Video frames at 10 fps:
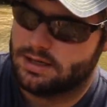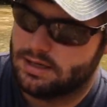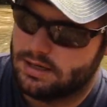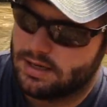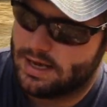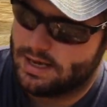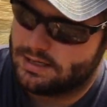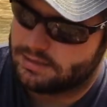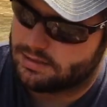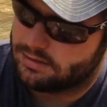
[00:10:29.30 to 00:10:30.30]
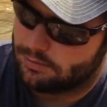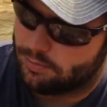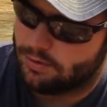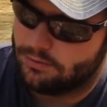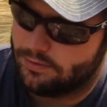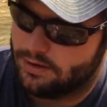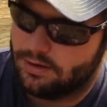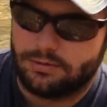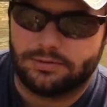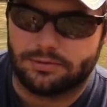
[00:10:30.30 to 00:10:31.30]
It has the
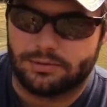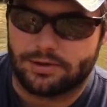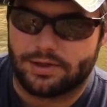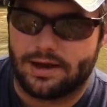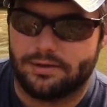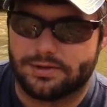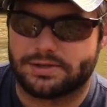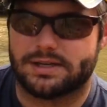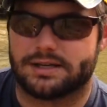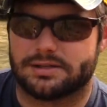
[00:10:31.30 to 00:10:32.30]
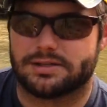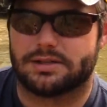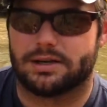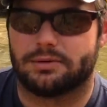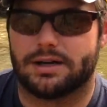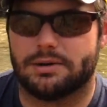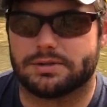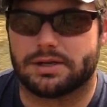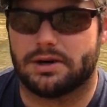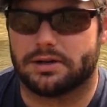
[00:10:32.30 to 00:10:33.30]
profile without the sink, just like what I
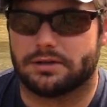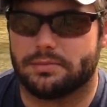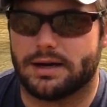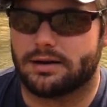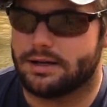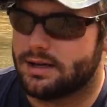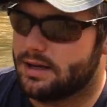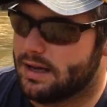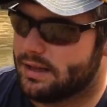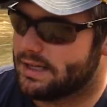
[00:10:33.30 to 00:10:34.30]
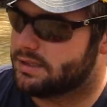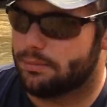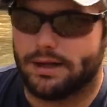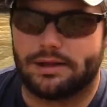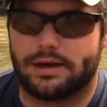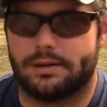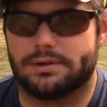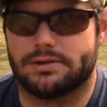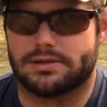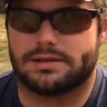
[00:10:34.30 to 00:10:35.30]
was talking about. And that's the bait that I'm
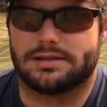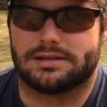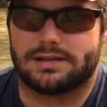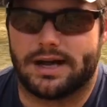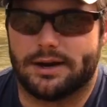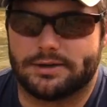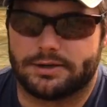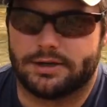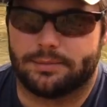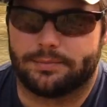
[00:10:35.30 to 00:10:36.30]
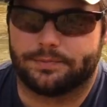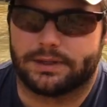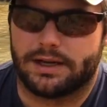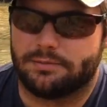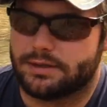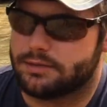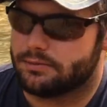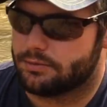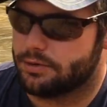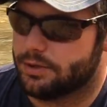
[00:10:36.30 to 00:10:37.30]
using this entire trip. I've
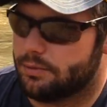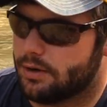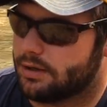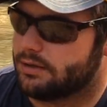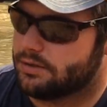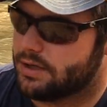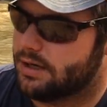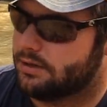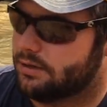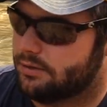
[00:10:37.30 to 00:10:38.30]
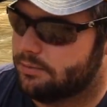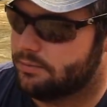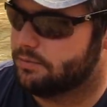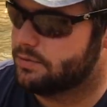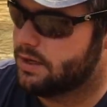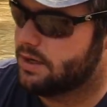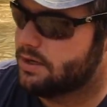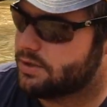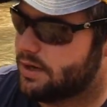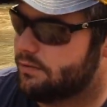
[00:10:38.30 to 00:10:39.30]
been really working at trying
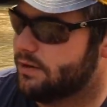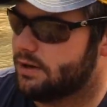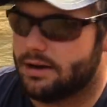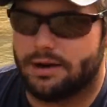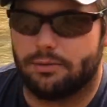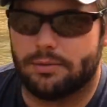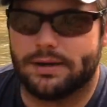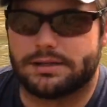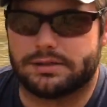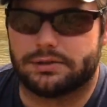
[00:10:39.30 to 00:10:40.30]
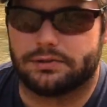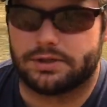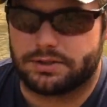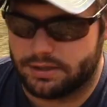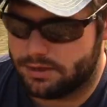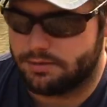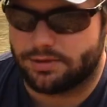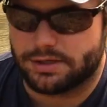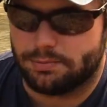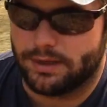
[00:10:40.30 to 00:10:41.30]
to figure out what makes these fish tick with
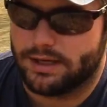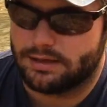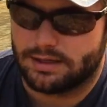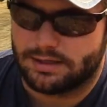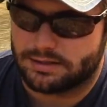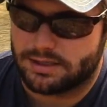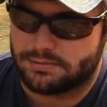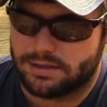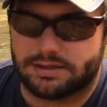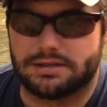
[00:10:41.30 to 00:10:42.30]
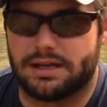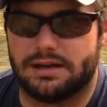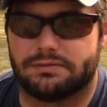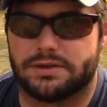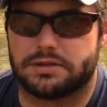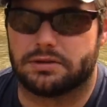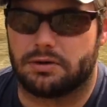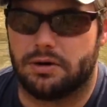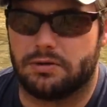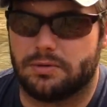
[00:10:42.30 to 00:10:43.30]
this bait, and it seems like you can't fish it the
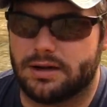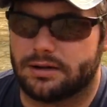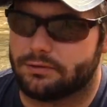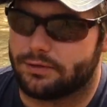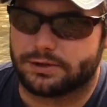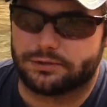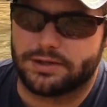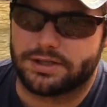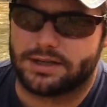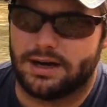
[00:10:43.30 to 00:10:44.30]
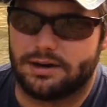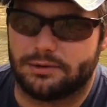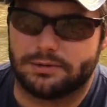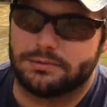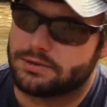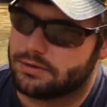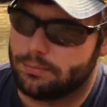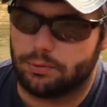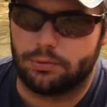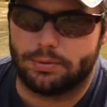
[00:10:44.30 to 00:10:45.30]
wrong way. The first fish I caught on it was on a
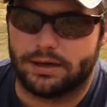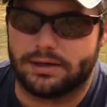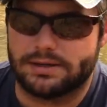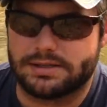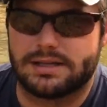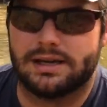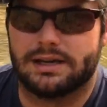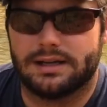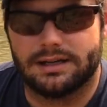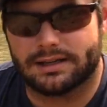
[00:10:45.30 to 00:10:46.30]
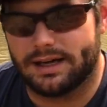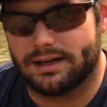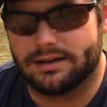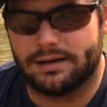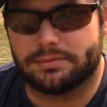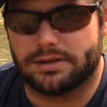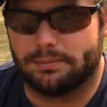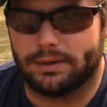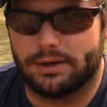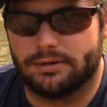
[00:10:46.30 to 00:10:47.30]
pull pause. Got it up to the
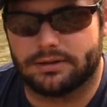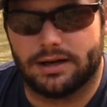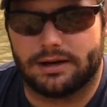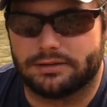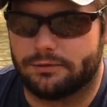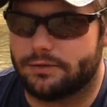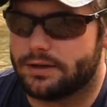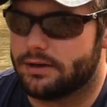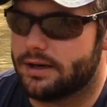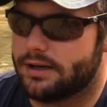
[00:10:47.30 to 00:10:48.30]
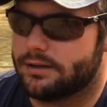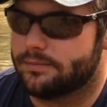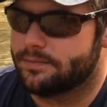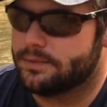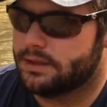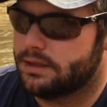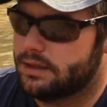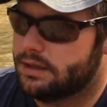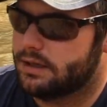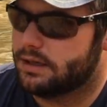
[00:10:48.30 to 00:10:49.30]
boat and caught it in the figure 8.
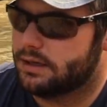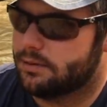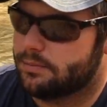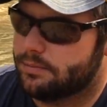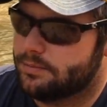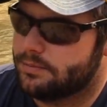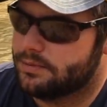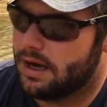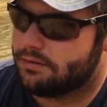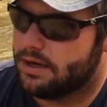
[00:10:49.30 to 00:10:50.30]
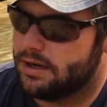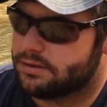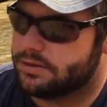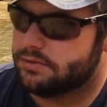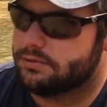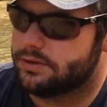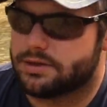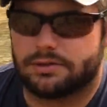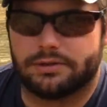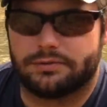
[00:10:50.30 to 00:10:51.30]
I've caught 2
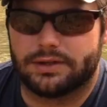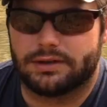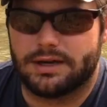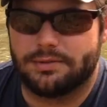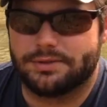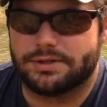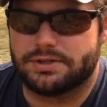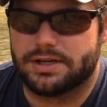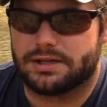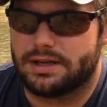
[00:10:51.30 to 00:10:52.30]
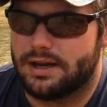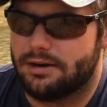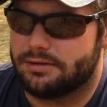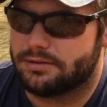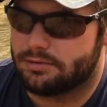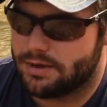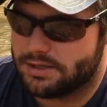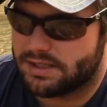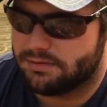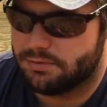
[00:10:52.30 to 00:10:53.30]
fish on the figure 8 with this jig now, and the
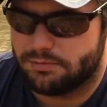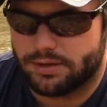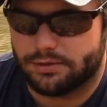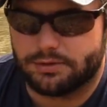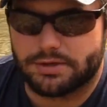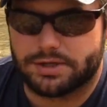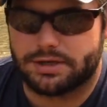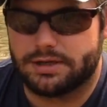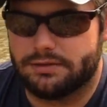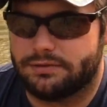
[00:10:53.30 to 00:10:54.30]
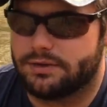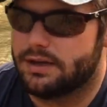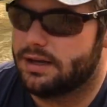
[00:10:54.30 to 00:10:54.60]
rest of them have been on the retrieve.